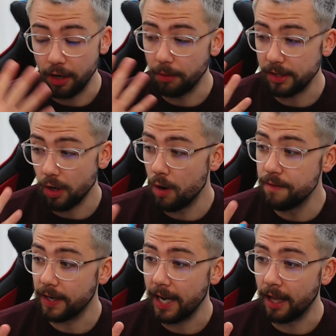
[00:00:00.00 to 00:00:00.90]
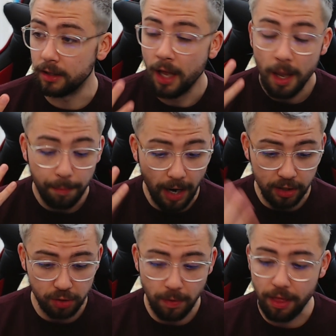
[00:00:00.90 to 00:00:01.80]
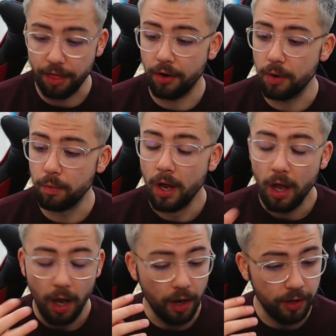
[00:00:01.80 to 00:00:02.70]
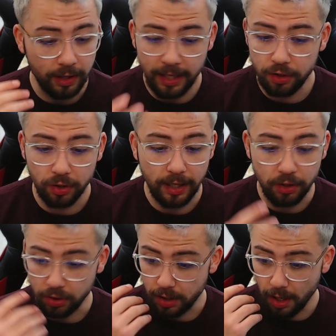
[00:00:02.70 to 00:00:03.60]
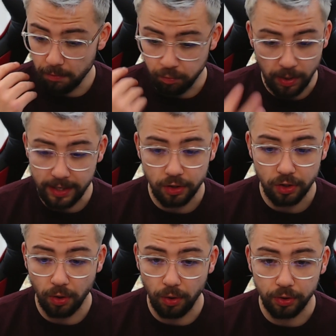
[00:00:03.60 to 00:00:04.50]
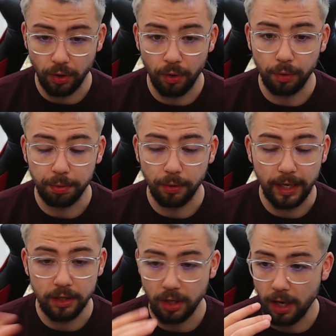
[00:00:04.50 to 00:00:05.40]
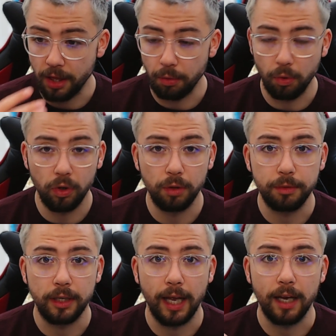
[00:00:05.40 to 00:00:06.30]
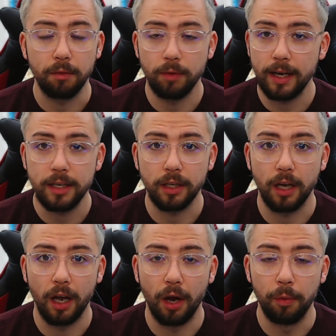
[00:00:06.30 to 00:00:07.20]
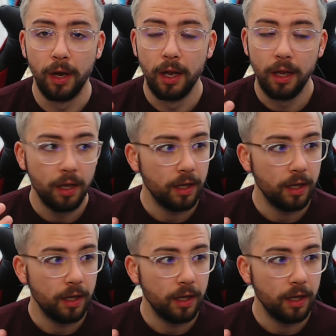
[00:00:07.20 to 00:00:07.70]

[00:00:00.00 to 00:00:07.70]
I know that's overkill, but I just went through and literally just reinstalled all the plugins and they were all up to date, ready to go.